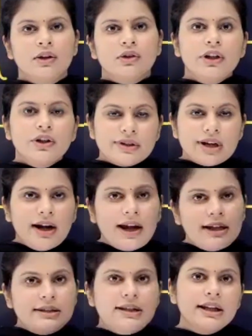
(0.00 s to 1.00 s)
So will you start
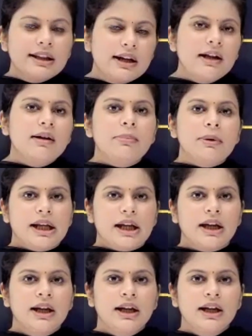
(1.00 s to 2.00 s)
dancing in that
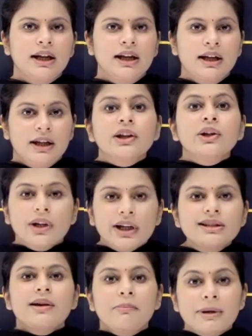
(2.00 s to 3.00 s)
company? You
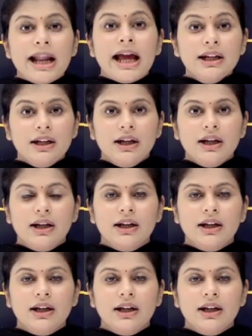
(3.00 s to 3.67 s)
need some plan.